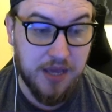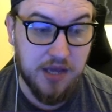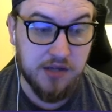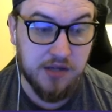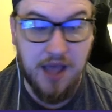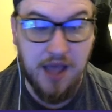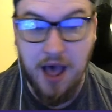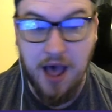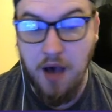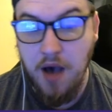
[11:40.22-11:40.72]

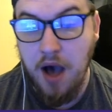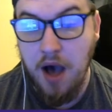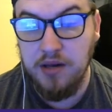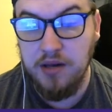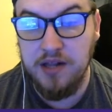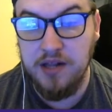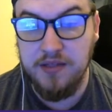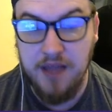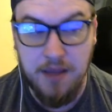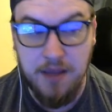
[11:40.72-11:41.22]
How
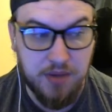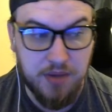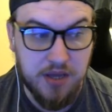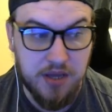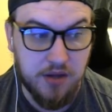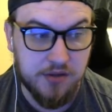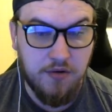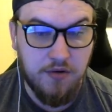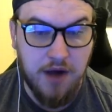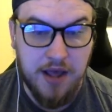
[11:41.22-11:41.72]
did they
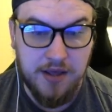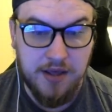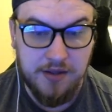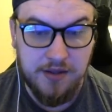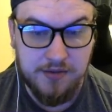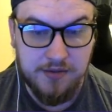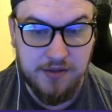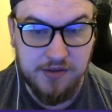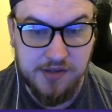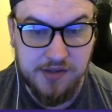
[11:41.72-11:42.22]
beat us? Right,
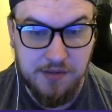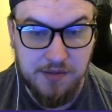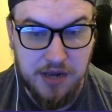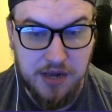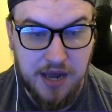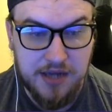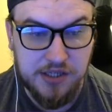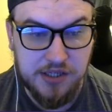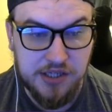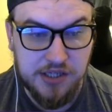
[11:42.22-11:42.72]
the
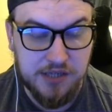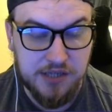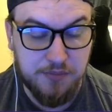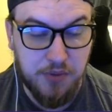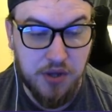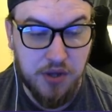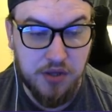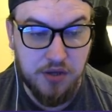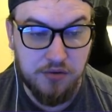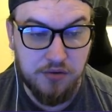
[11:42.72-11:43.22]
simulation as
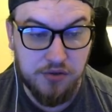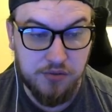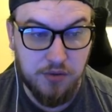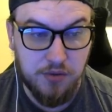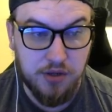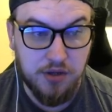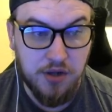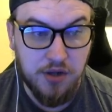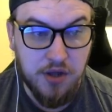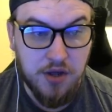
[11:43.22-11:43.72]
per
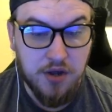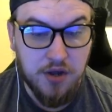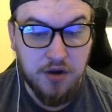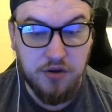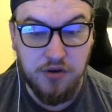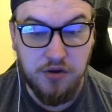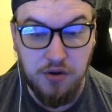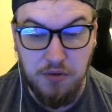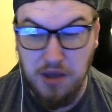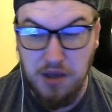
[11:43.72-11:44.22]
usual.
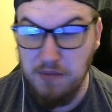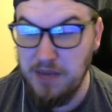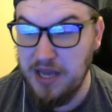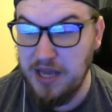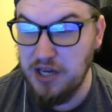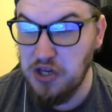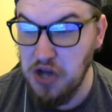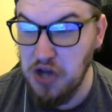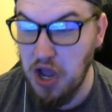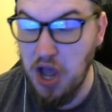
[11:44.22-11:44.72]
Doing
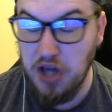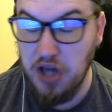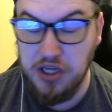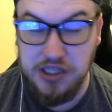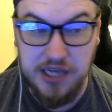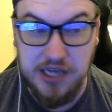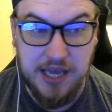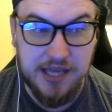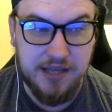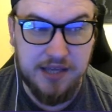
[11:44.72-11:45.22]
me
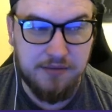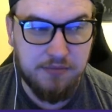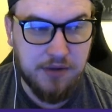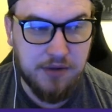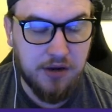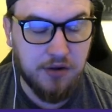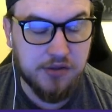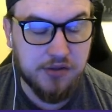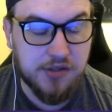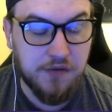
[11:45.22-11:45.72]
dirty.
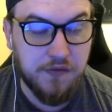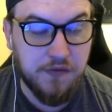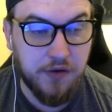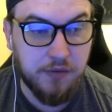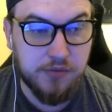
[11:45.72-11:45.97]
We lost to Fulham